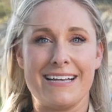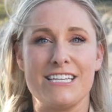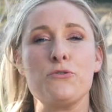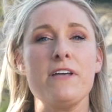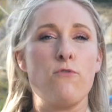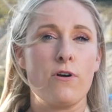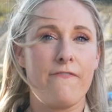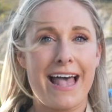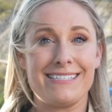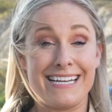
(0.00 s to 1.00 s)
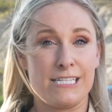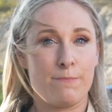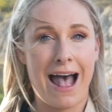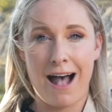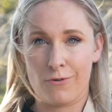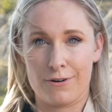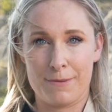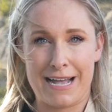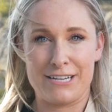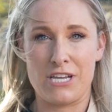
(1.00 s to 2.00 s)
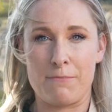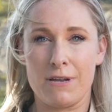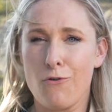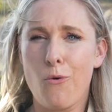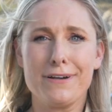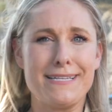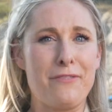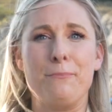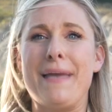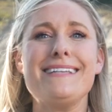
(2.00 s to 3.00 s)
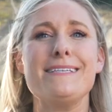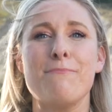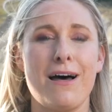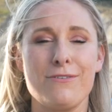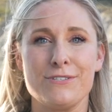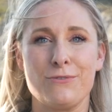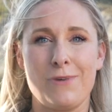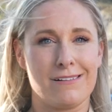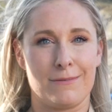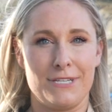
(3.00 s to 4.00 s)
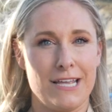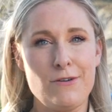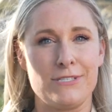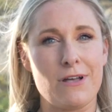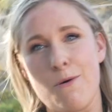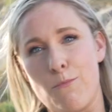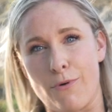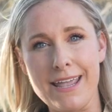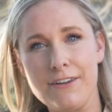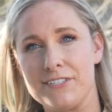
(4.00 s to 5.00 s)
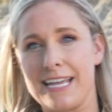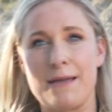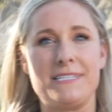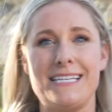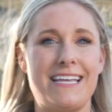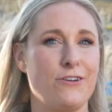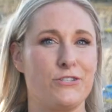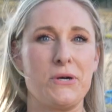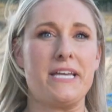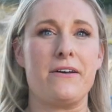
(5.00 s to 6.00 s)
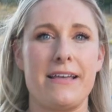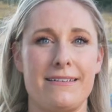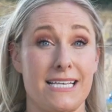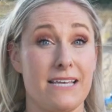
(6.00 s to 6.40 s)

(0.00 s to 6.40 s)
Detroit 4Fest is powered by Jeep, but of course other makes and models are welcome too, so bring your GMC, your Toyotas,